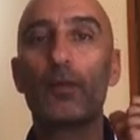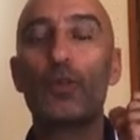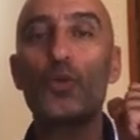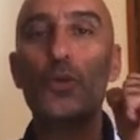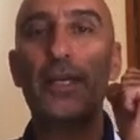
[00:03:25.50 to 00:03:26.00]

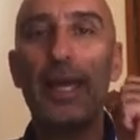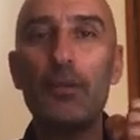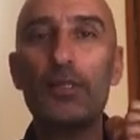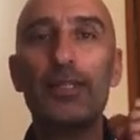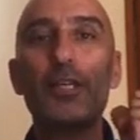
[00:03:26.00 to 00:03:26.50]
through
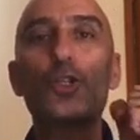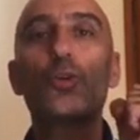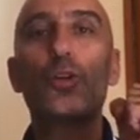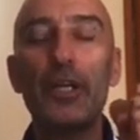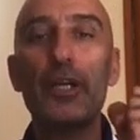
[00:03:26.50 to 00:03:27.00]
games that you
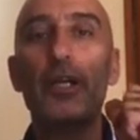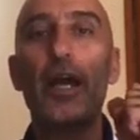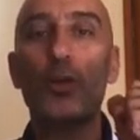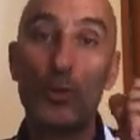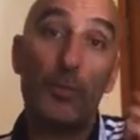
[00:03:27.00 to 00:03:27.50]
learn
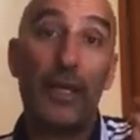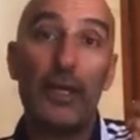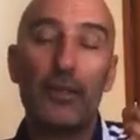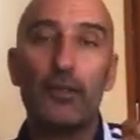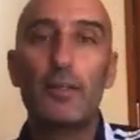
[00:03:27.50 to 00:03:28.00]
how to play
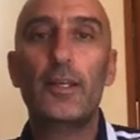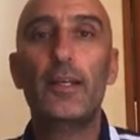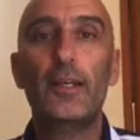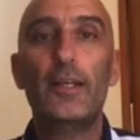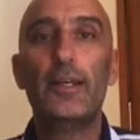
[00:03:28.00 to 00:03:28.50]
it.
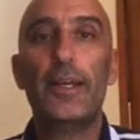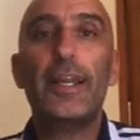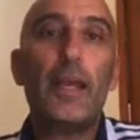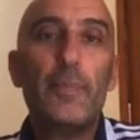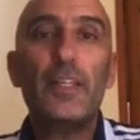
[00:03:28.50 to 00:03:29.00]

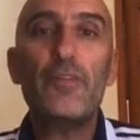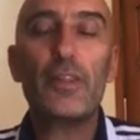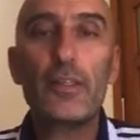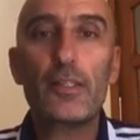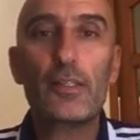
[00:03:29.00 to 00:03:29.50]
And I believe
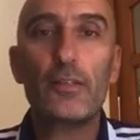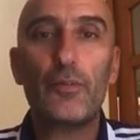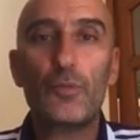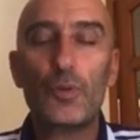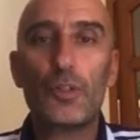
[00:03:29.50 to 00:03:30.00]
in this,
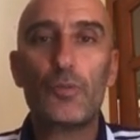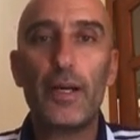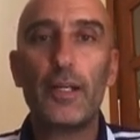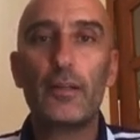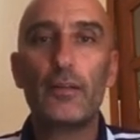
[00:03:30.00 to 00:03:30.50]
of course,
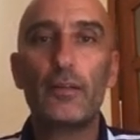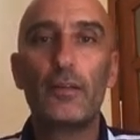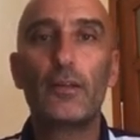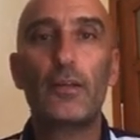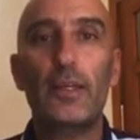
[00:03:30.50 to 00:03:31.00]
right?
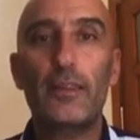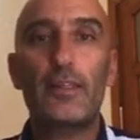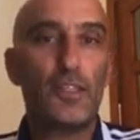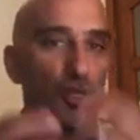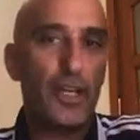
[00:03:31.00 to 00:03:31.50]
In
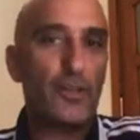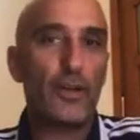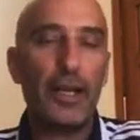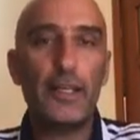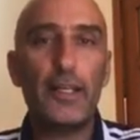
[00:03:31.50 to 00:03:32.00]
this general
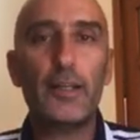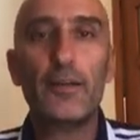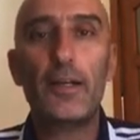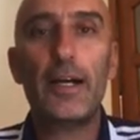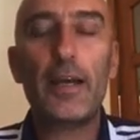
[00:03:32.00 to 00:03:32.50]
idea,
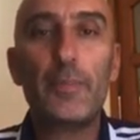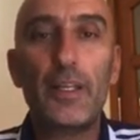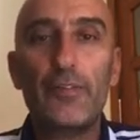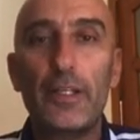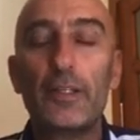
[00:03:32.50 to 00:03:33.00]
I
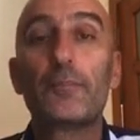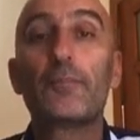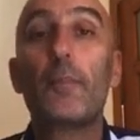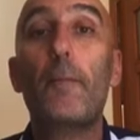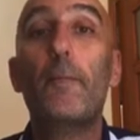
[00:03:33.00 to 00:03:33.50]
believe in it.
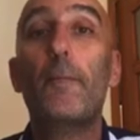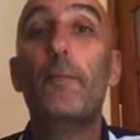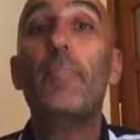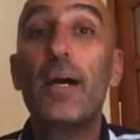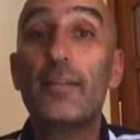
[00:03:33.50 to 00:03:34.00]

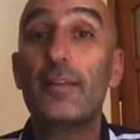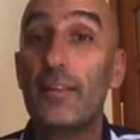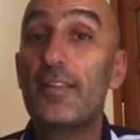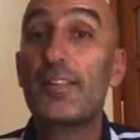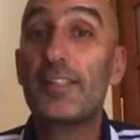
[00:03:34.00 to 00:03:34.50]
But,
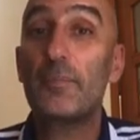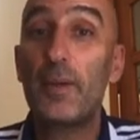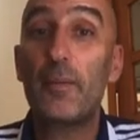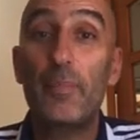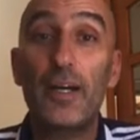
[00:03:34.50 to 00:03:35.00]
and this is a
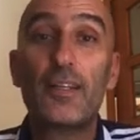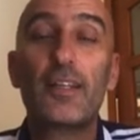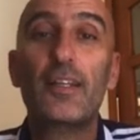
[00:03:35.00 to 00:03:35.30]
big but,